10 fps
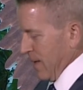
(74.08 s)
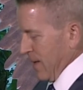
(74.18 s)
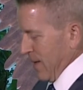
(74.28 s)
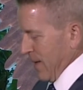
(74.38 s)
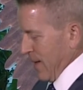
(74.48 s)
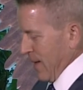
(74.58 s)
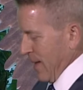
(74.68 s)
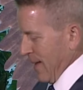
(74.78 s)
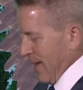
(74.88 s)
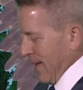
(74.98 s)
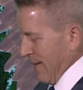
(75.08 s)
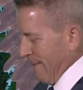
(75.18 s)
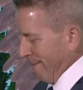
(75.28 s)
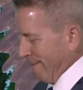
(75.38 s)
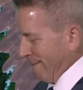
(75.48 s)

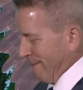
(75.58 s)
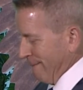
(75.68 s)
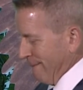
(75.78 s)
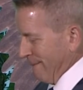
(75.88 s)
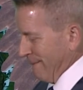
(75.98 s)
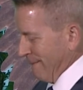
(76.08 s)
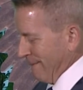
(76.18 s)
(no one is talking)